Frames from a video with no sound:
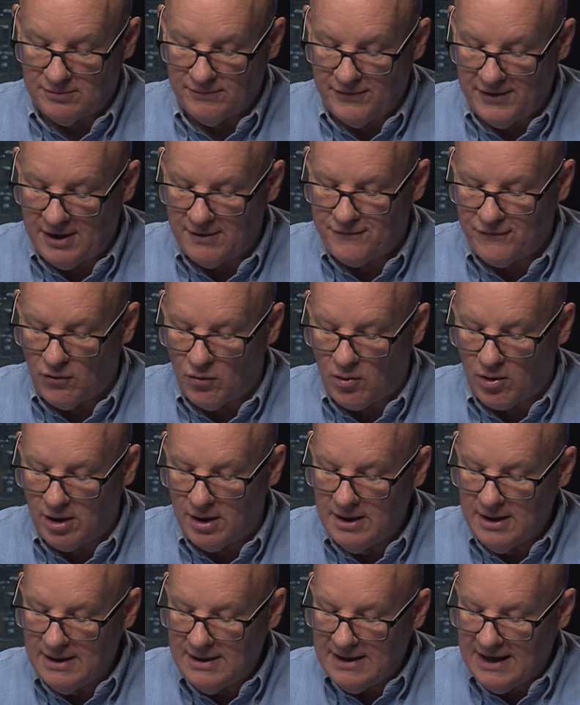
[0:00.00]
Therefore,
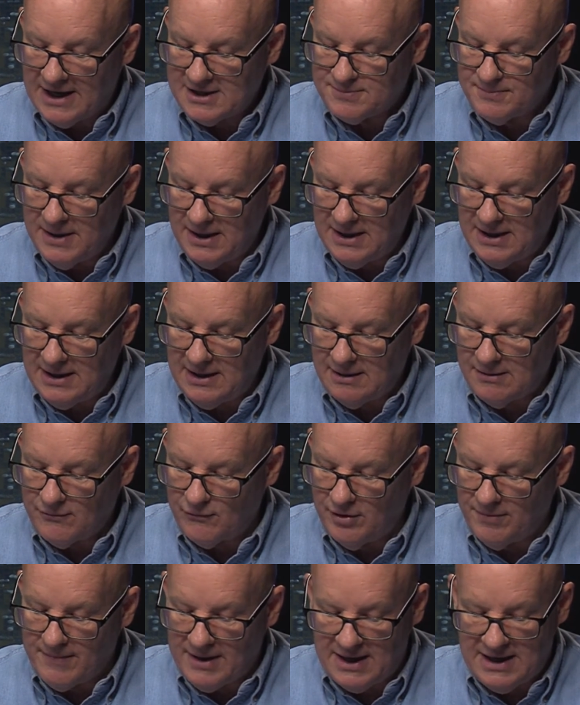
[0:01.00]
as many
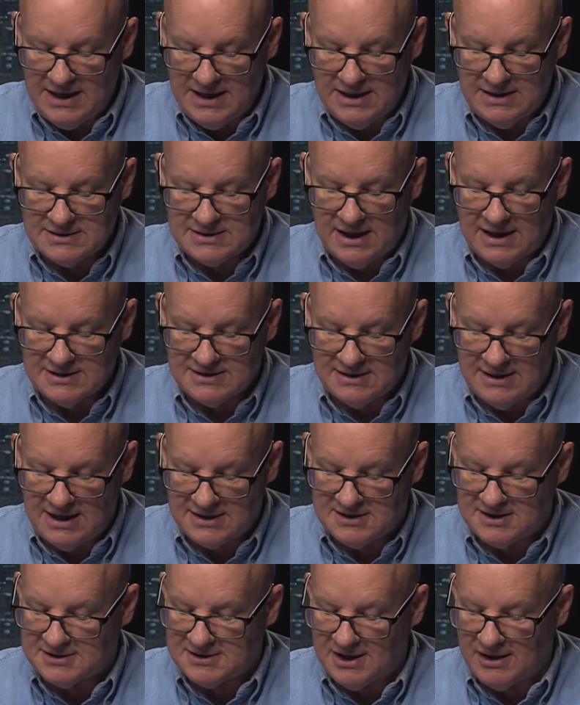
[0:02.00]
remains as
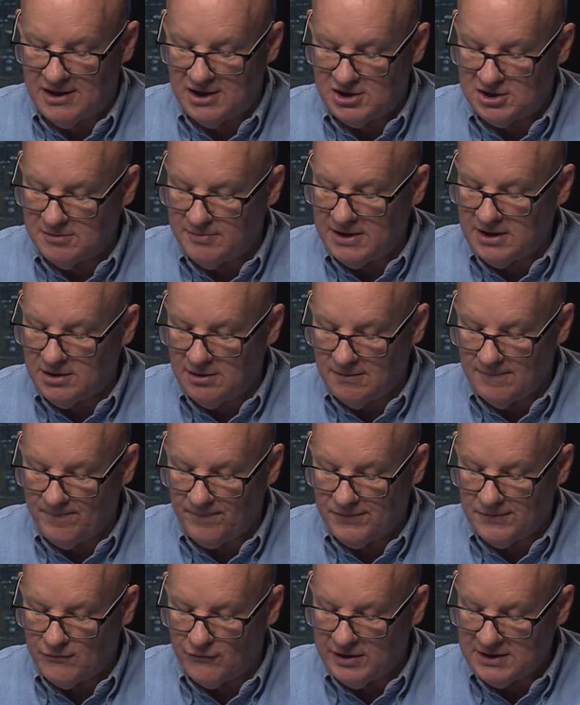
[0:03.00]
necessary should be
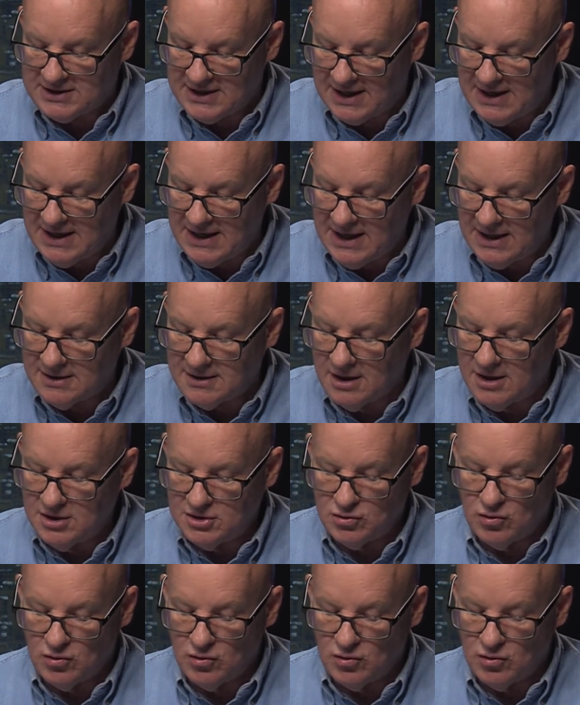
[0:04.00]
retained to